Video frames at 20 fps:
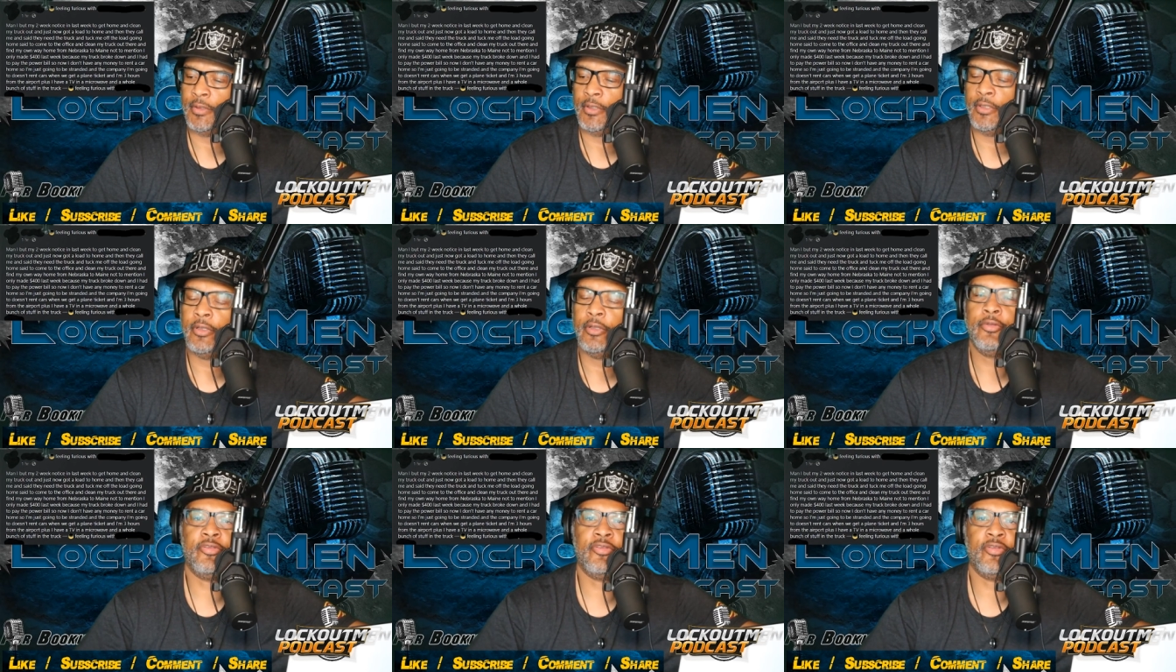
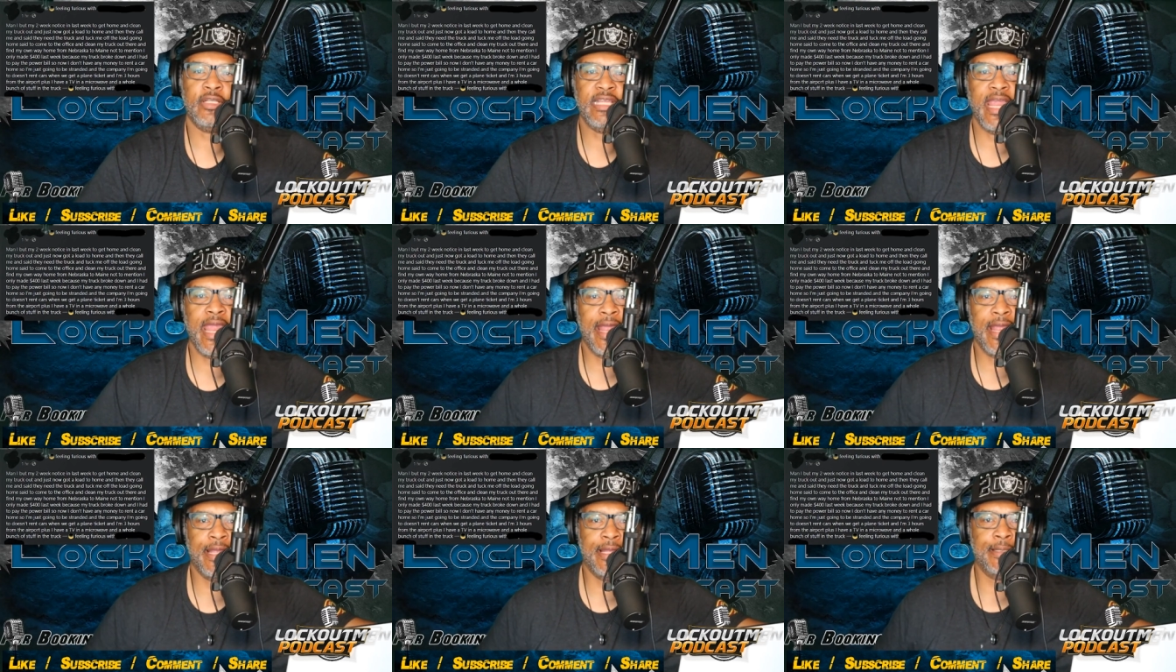so
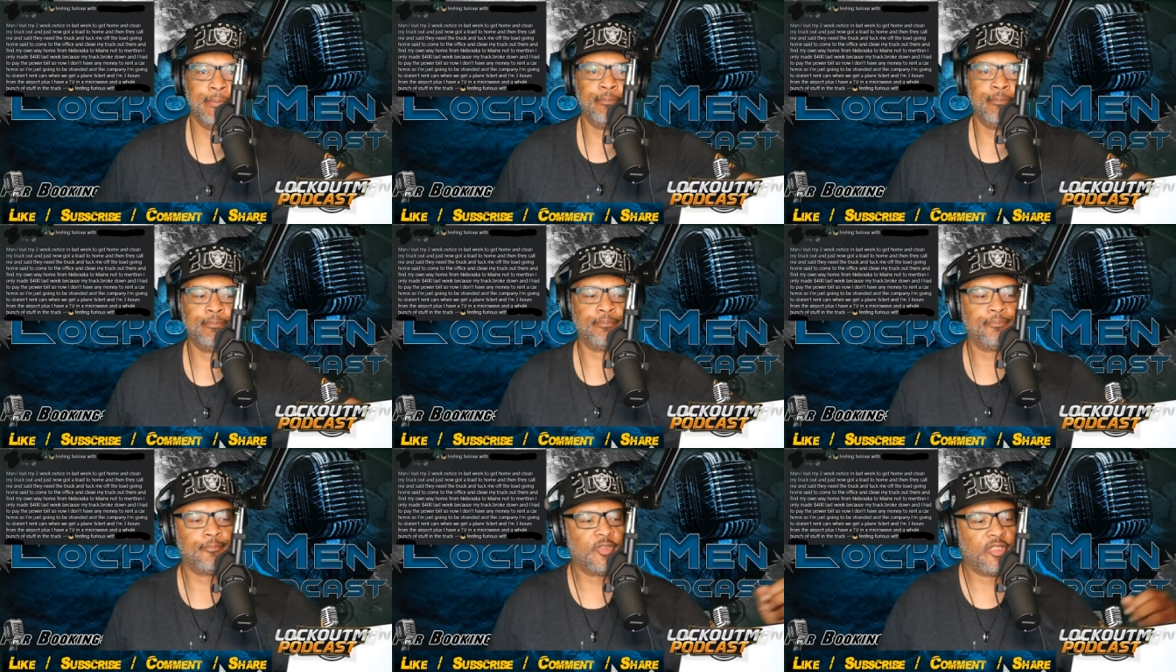yeah,
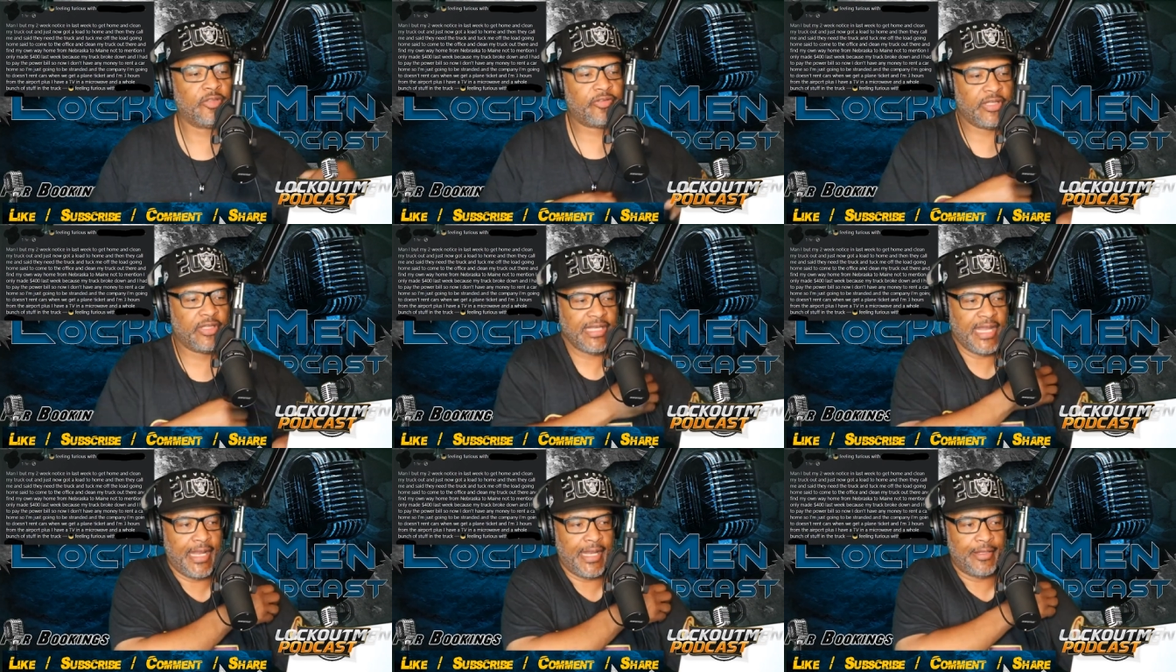
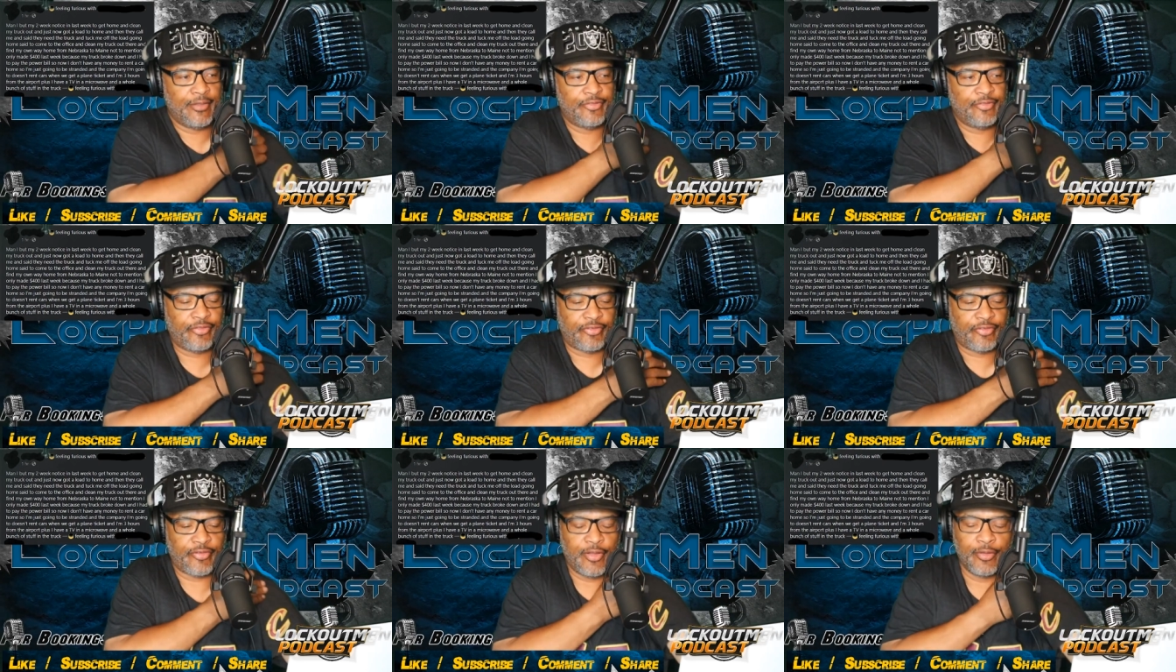so yeah,
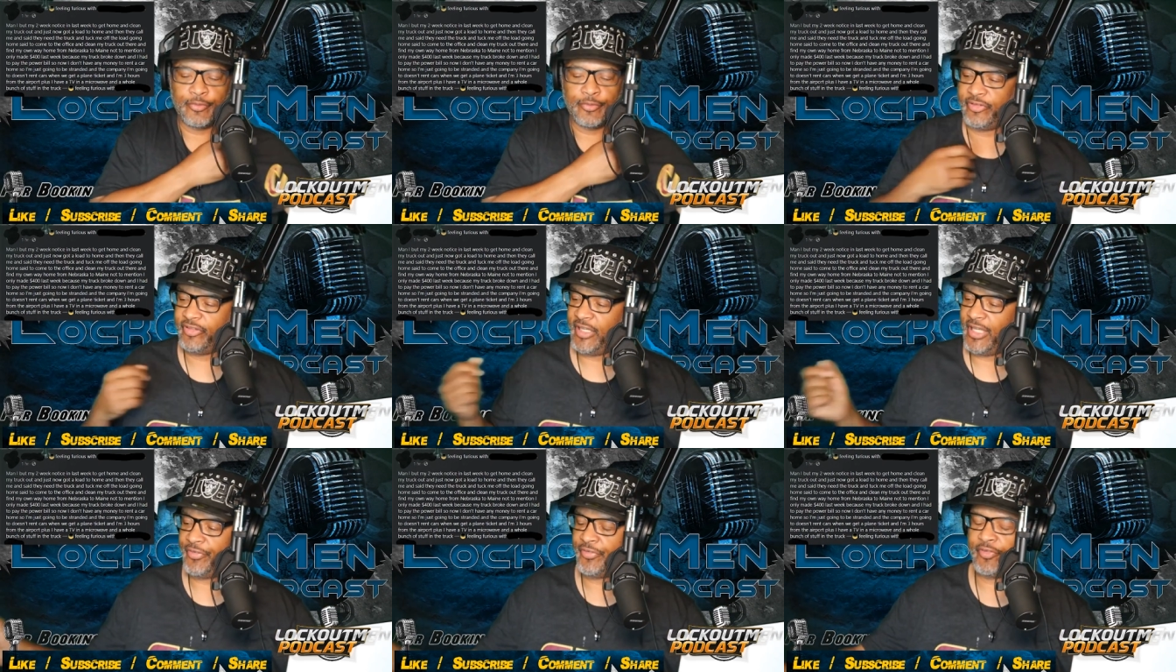so
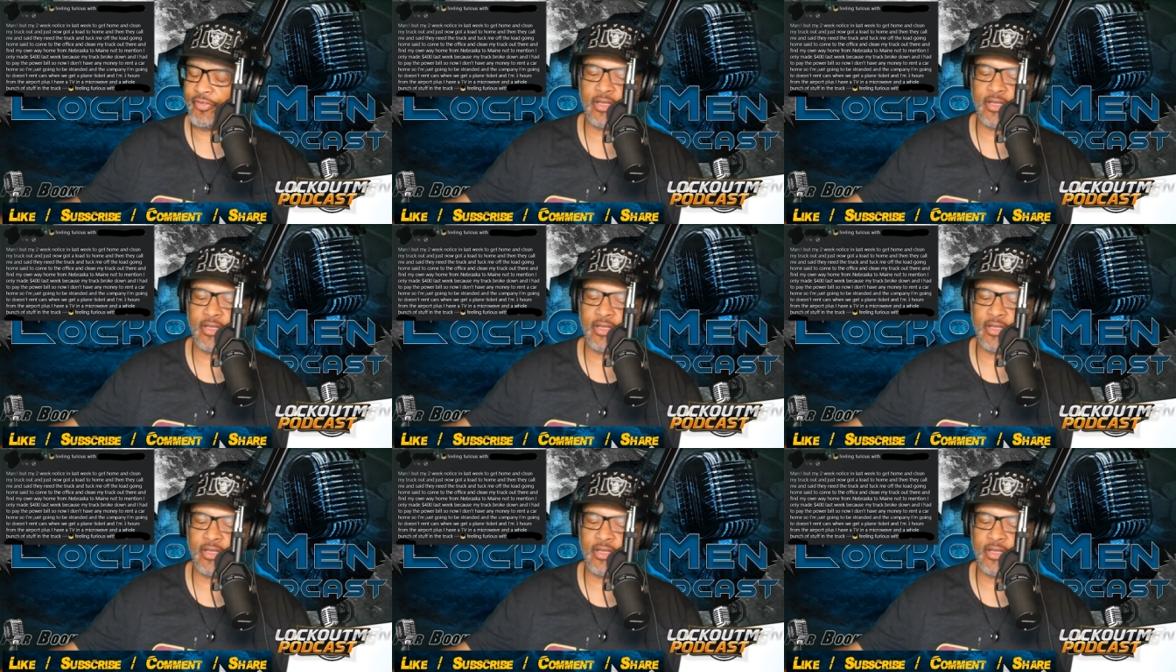just,